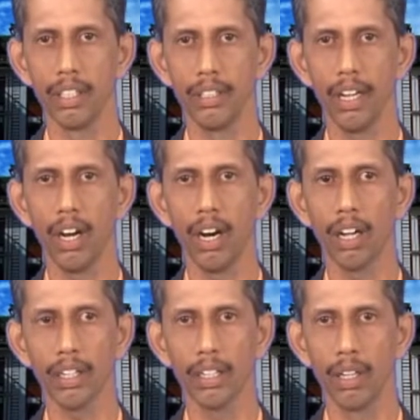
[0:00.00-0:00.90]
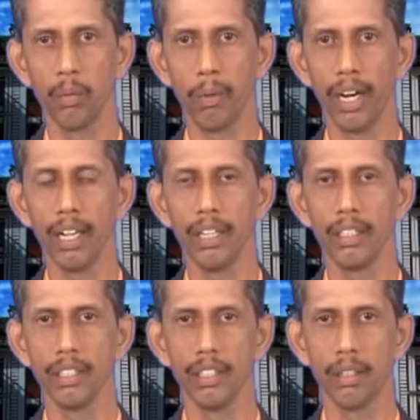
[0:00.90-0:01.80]
They are mild,
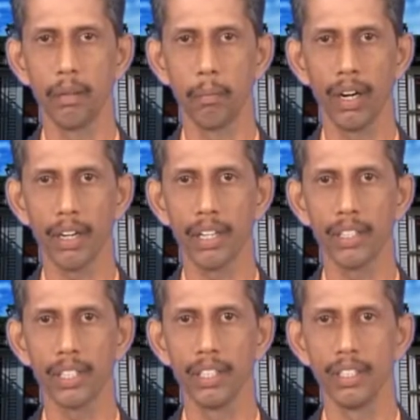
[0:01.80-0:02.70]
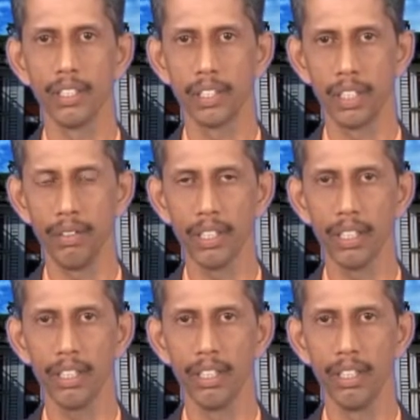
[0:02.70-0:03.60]
moderate,
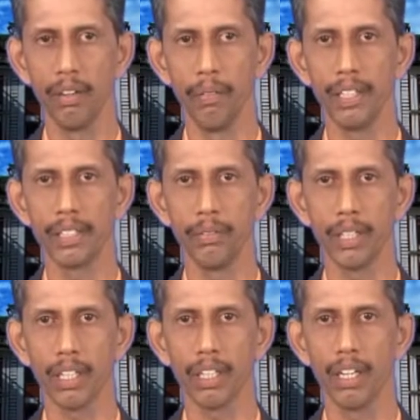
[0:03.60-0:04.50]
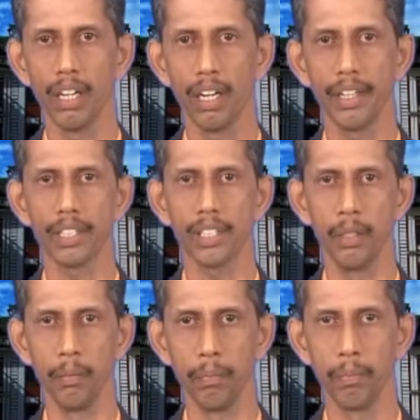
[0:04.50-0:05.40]
severe, very severe, and
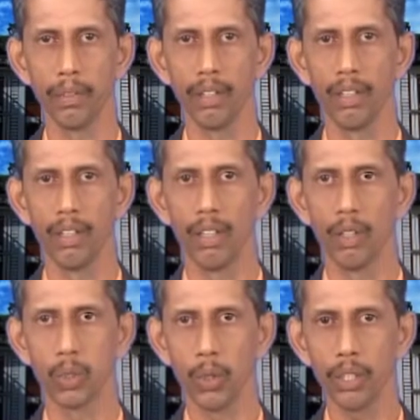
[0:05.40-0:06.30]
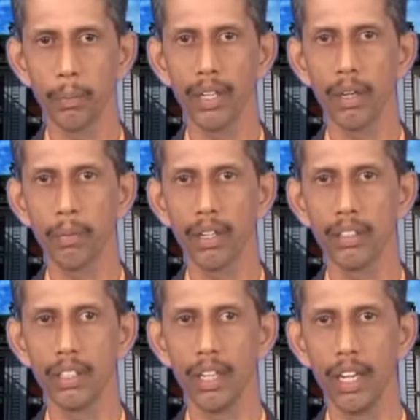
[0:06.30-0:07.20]
extreme. So depending upon
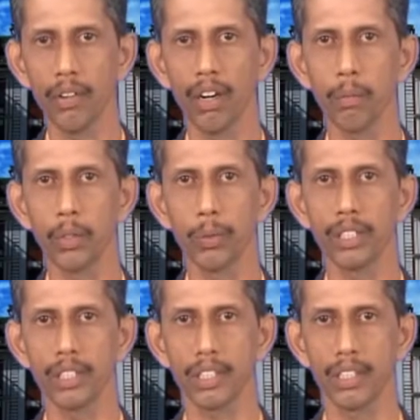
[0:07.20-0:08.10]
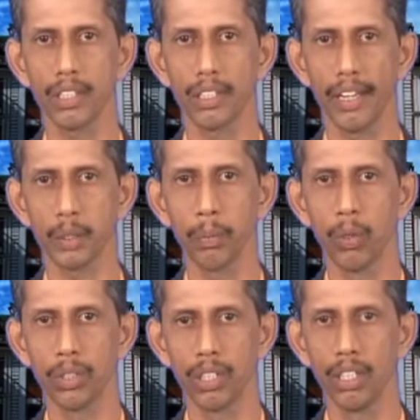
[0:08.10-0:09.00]
the environment to which the structure is
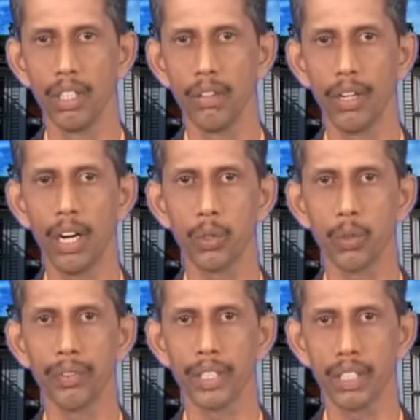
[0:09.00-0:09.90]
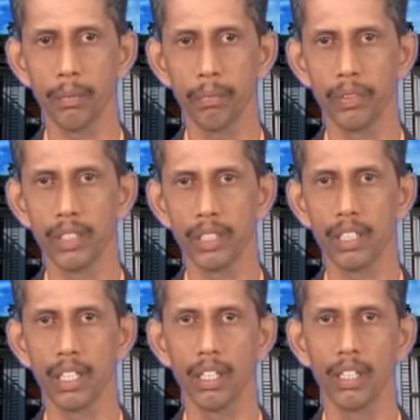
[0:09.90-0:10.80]
exposed, we have to fix up
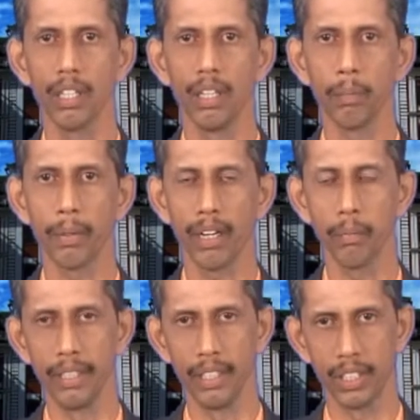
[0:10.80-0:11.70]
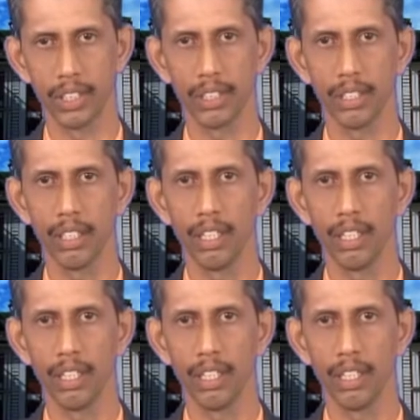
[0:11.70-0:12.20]
certain parameters.